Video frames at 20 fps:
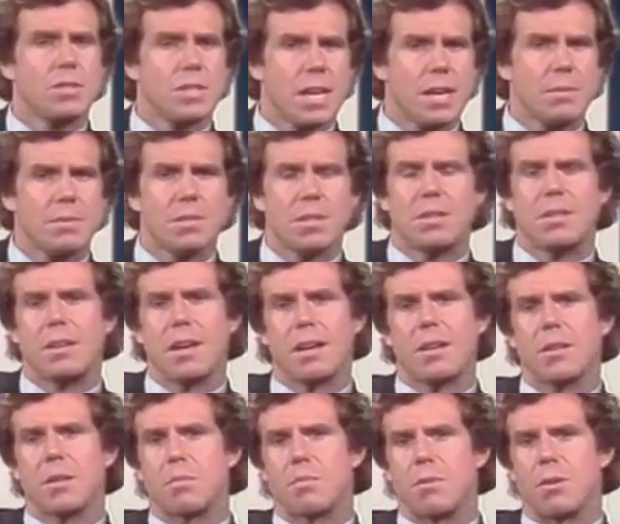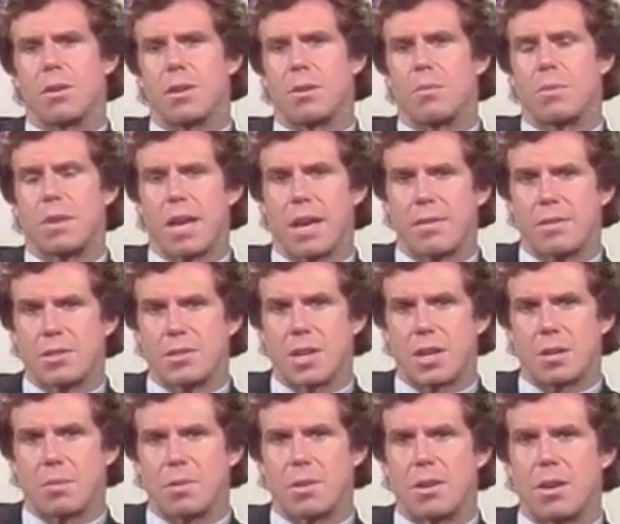segments at the end of the program, we have a
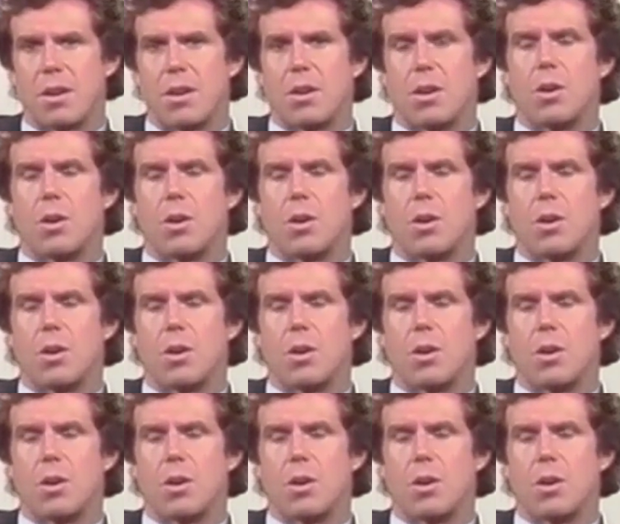gentleman